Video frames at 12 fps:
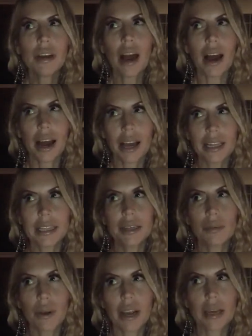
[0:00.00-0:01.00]
highly
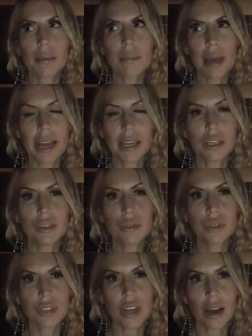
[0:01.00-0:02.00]
recommend you
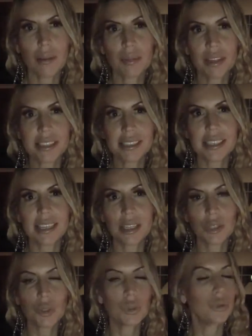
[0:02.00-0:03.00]
stop listening
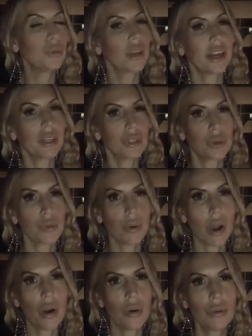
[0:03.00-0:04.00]
to like
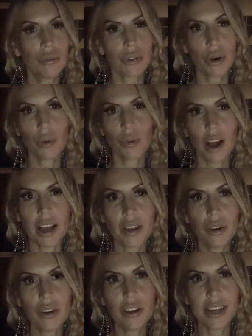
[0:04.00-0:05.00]
Tarot for a
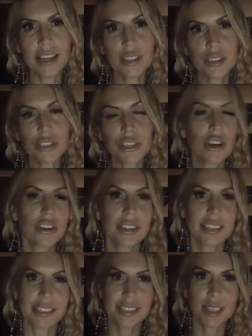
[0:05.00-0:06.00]
while and start
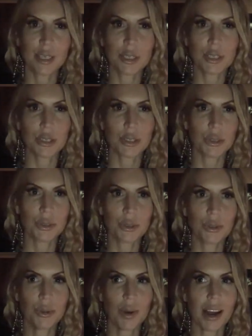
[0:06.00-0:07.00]
listening
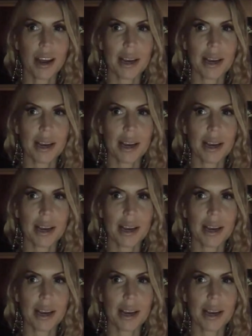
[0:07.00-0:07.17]
to